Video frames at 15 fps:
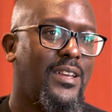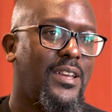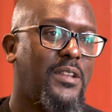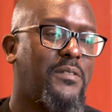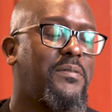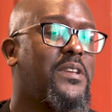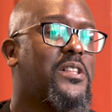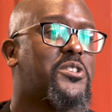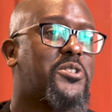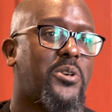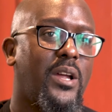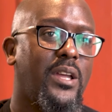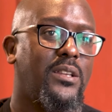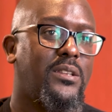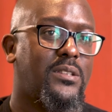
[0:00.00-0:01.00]
It feels
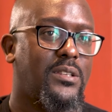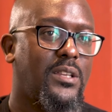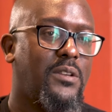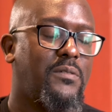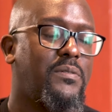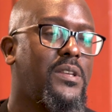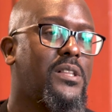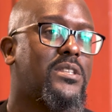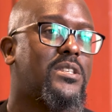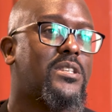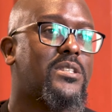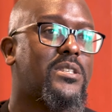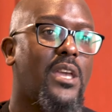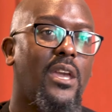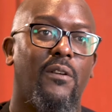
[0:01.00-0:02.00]
right, it feels
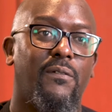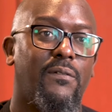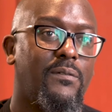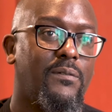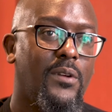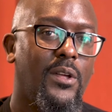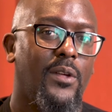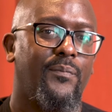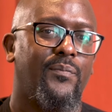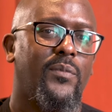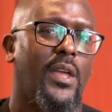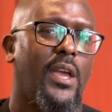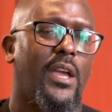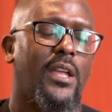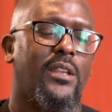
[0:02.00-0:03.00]
safe,
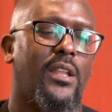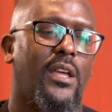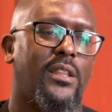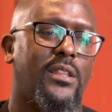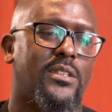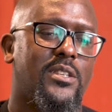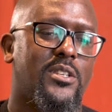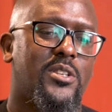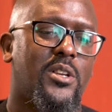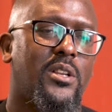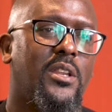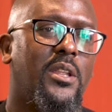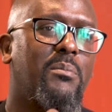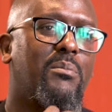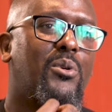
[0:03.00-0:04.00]
and there's a
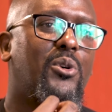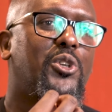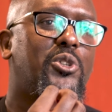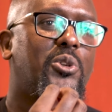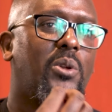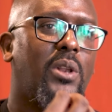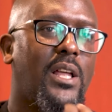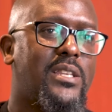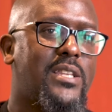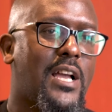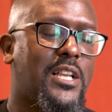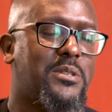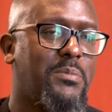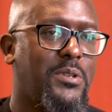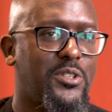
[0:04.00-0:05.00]
certain emotional
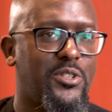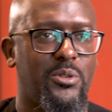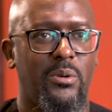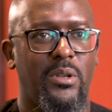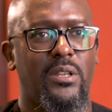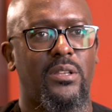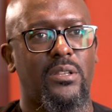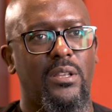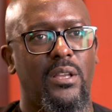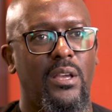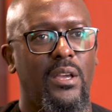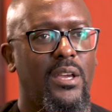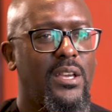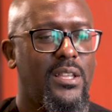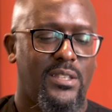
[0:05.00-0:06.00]
attachment to it.
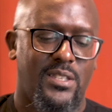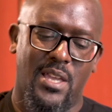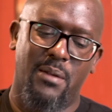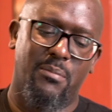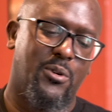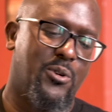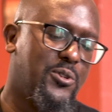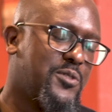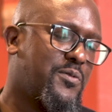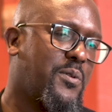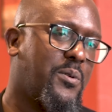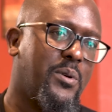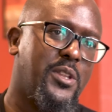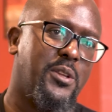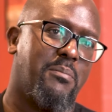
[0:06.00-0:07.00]
The same goes
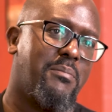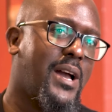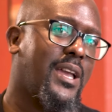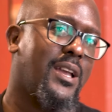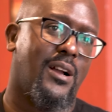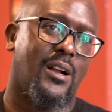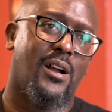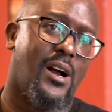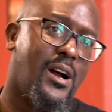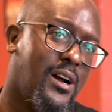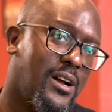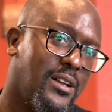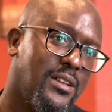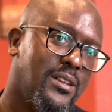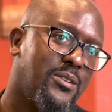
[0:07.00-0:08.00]
for when you're buying a
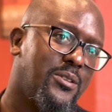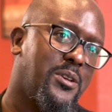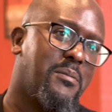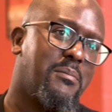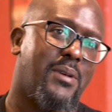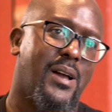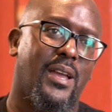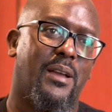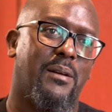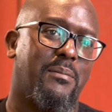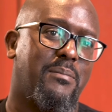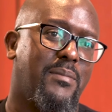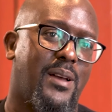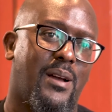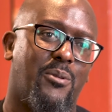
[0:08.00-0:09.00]
car, you're buying
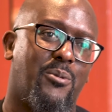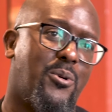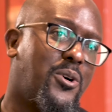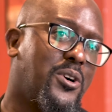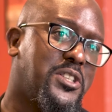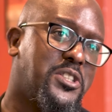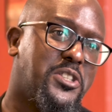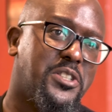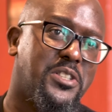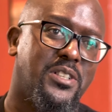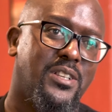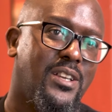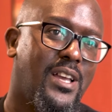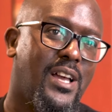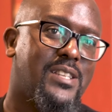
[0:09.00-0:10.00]
a watch,
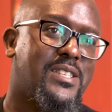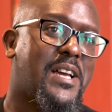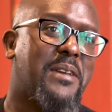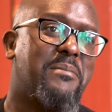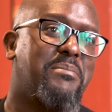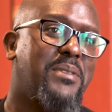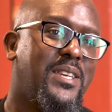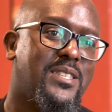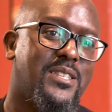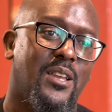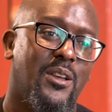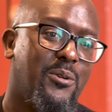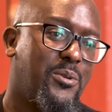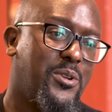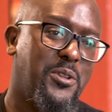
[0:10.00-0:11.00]
a timepiece,
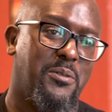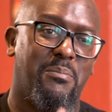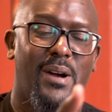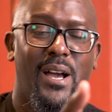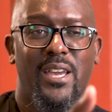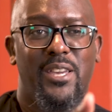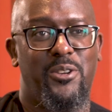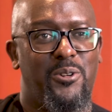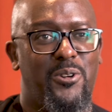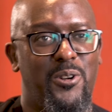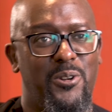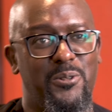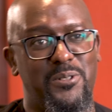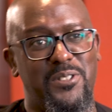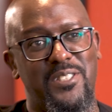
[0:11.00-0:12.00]
when you're buying your
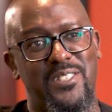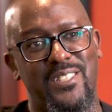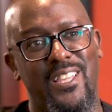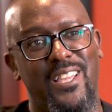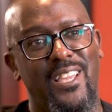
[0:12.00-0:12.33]
clothes.